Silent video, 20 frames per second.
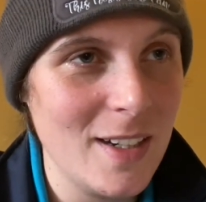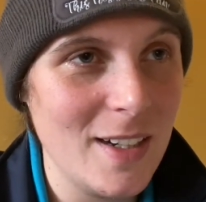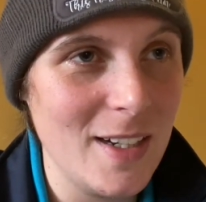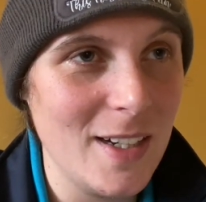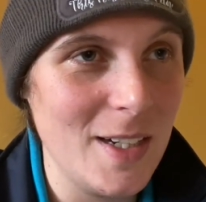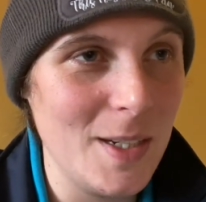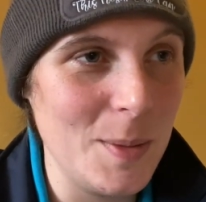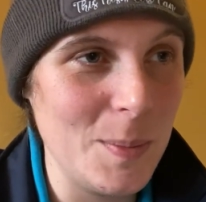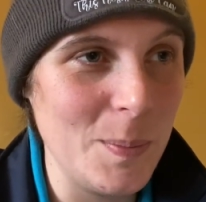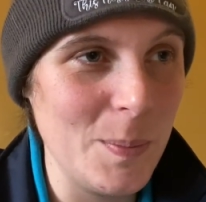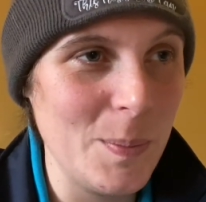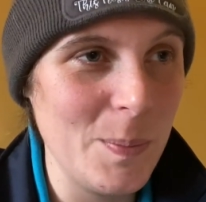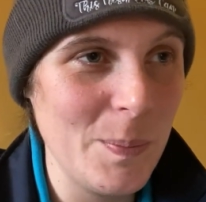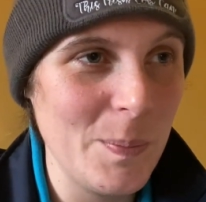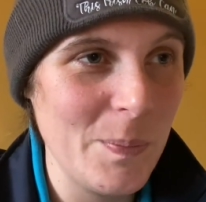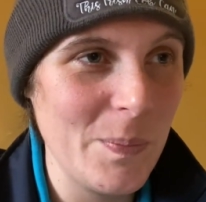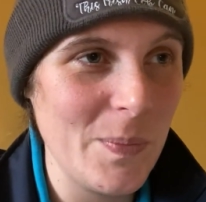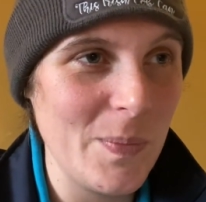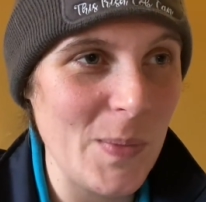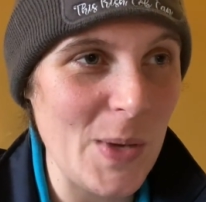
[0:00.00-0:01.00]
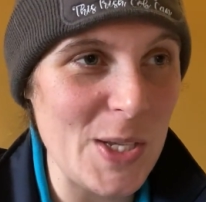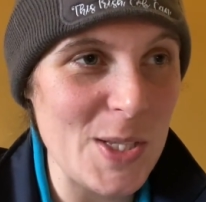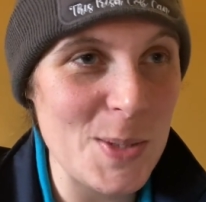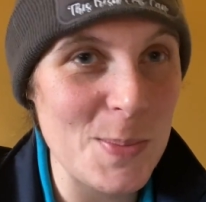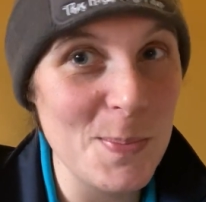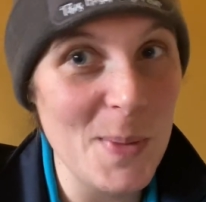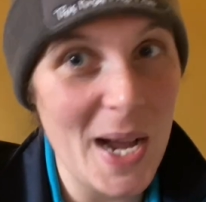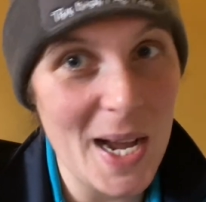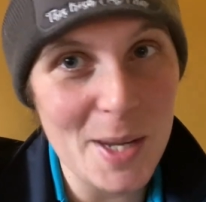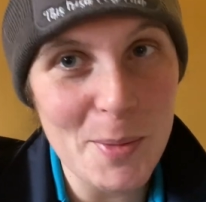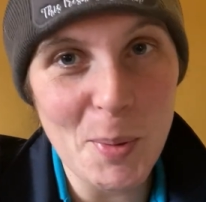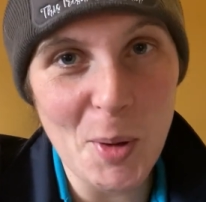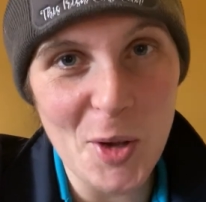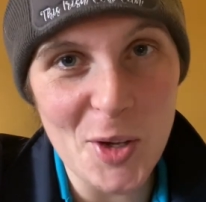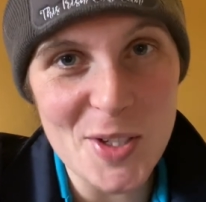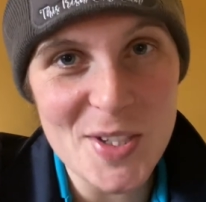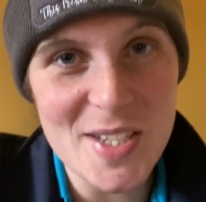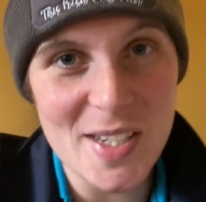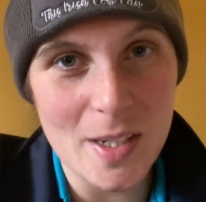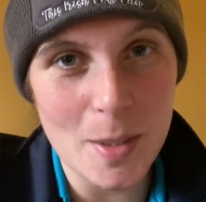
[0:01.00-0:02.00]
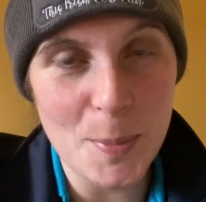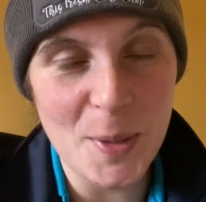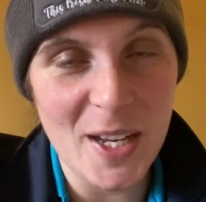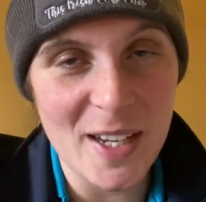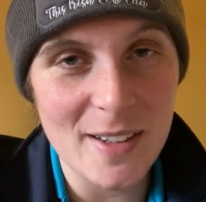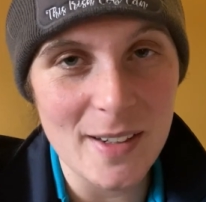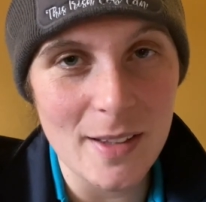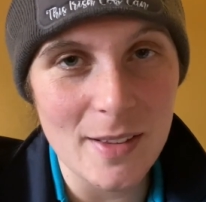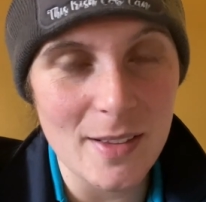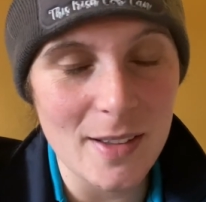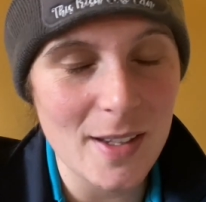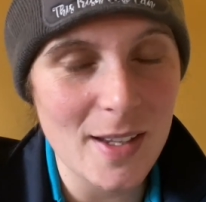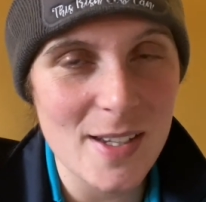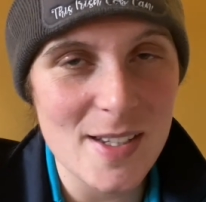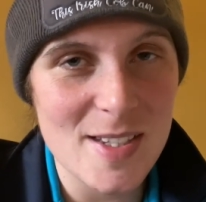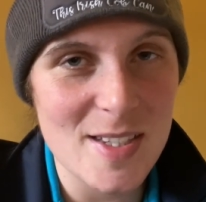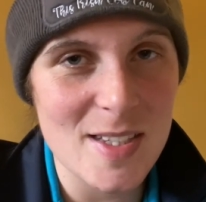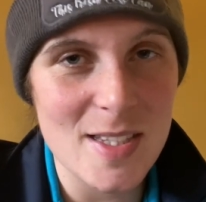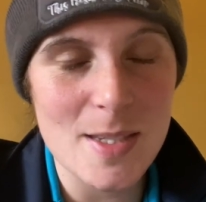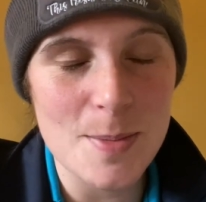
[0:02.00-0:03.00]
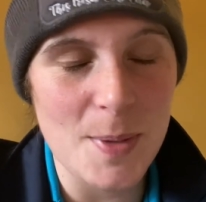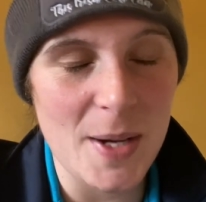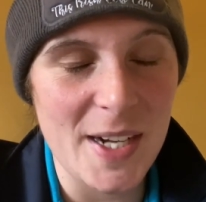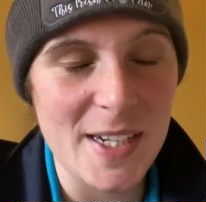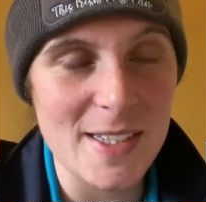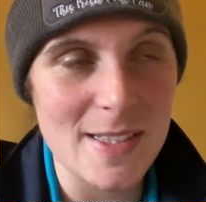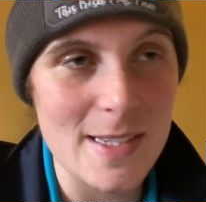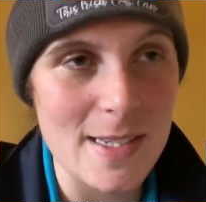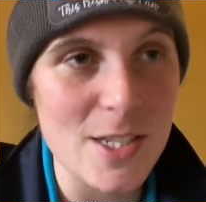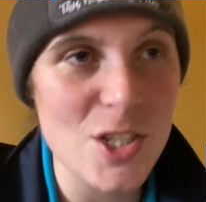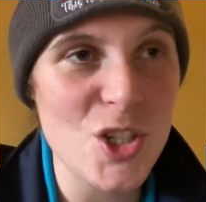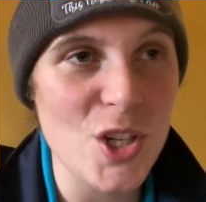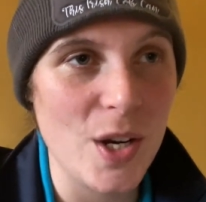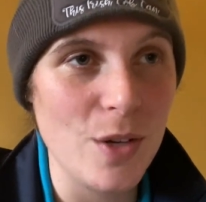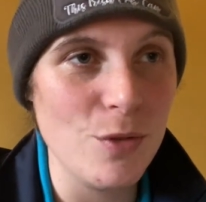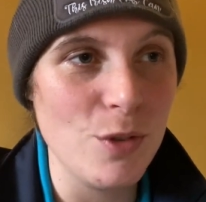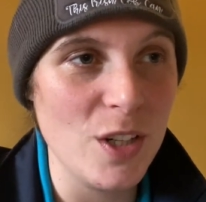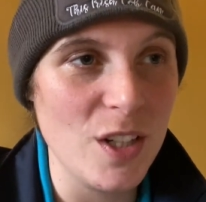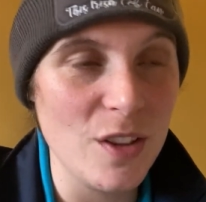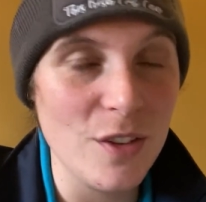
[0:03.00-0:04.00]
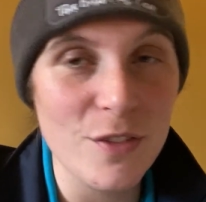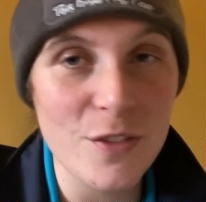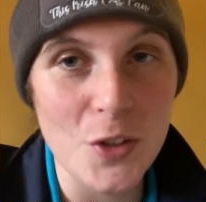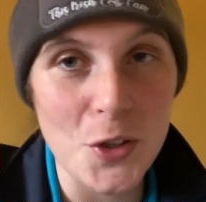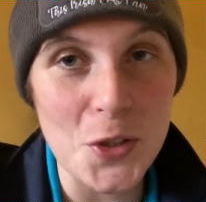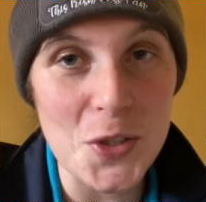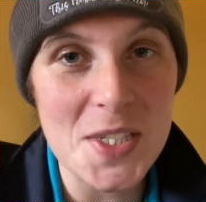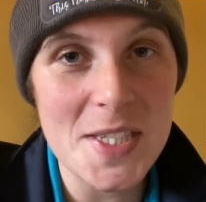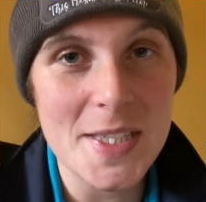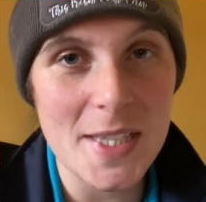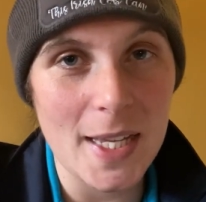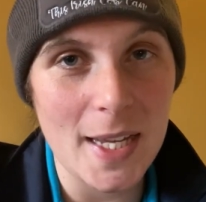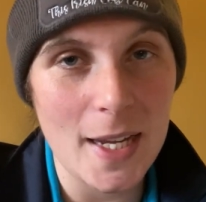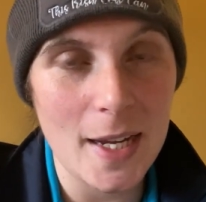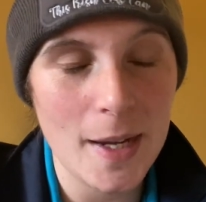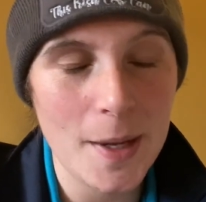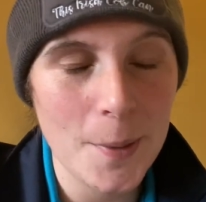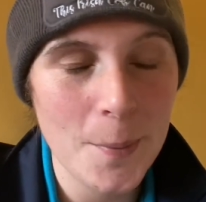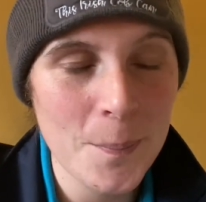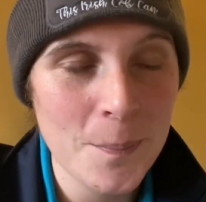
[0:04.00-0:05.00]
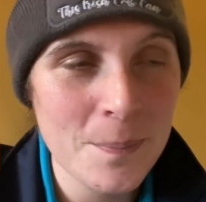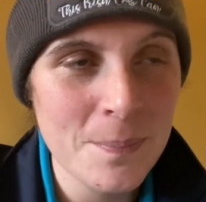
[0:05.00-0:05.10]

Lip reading: It's my personal opinion that kissing spines is generally the first thing.